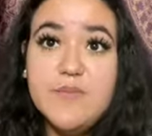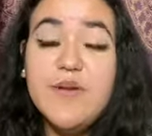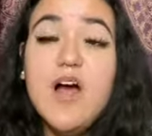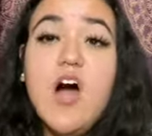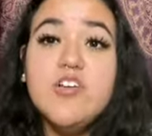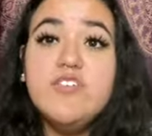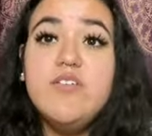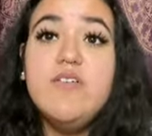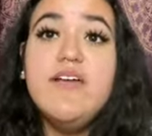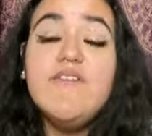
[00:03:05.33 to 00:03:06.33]
But
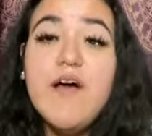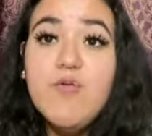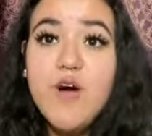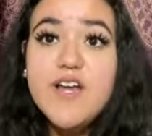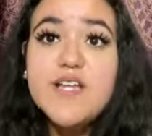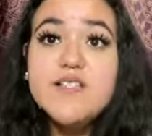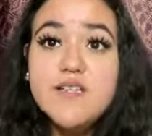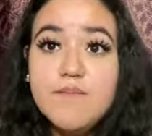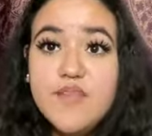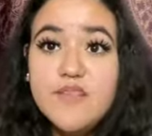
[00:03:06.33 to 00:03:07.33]
also, if I wanted
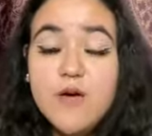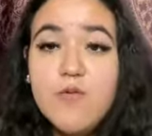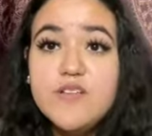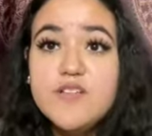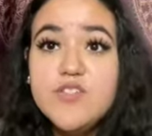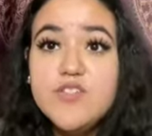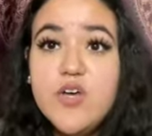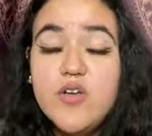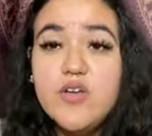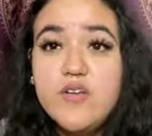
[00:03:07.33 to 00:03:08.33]
something that wasn't
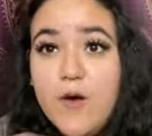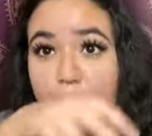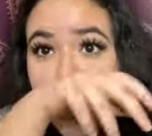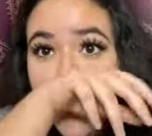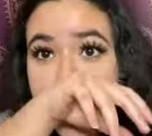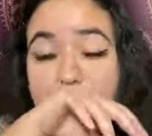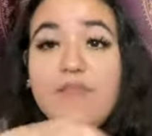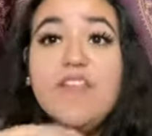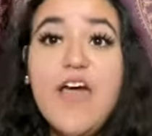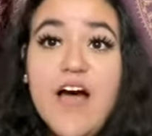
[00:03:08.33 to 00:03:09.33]
so
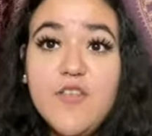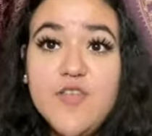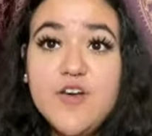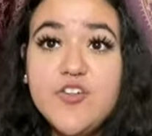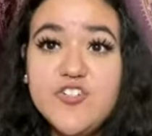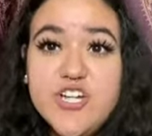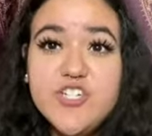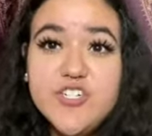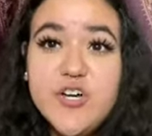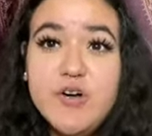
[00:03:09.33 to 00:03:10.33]
healthy or
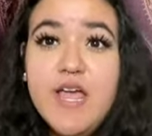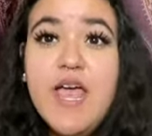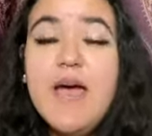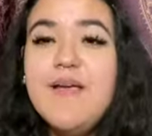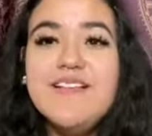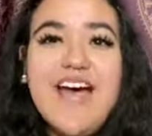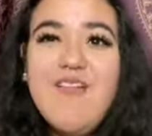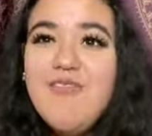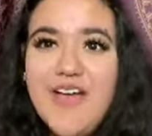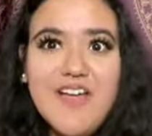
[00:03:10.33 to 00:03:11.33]
nutritional, because I
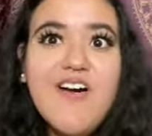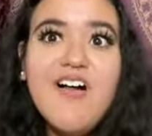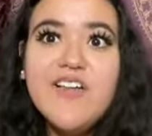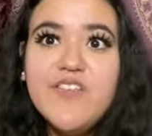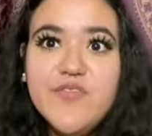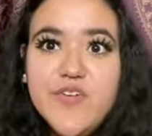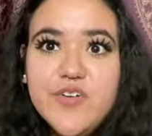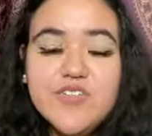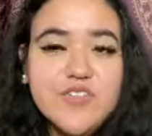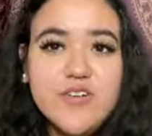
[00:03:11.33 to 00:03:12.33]
don't like calling
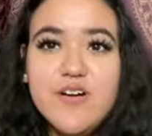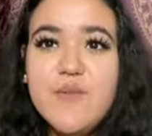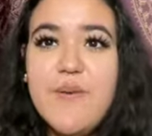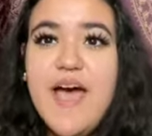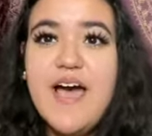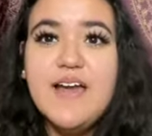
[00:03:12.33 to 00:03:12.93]
foods good or bad,